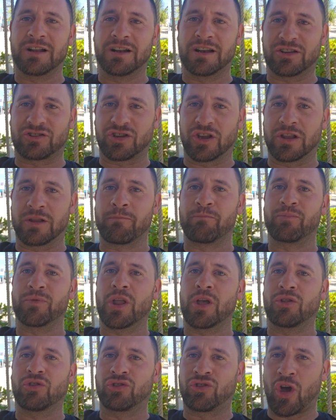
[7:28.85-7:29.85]
Listen,
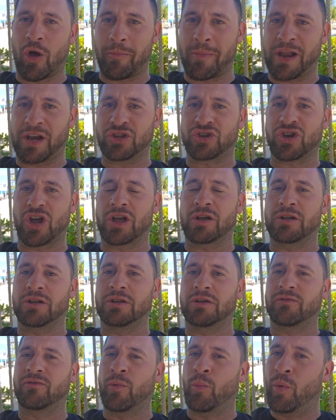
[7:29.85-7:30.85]
top manager,
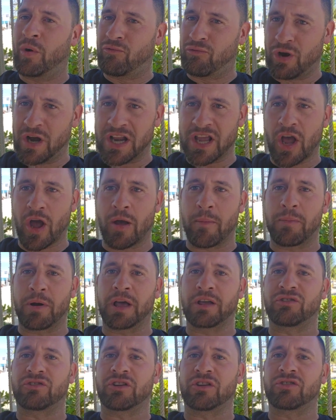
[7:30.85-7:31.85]
I think we're really going
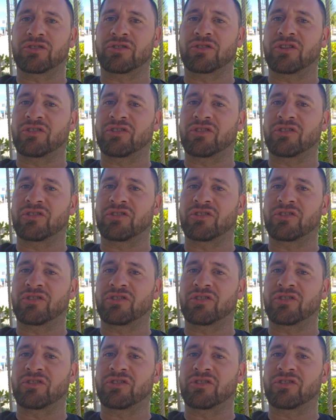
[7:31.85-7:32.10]
places.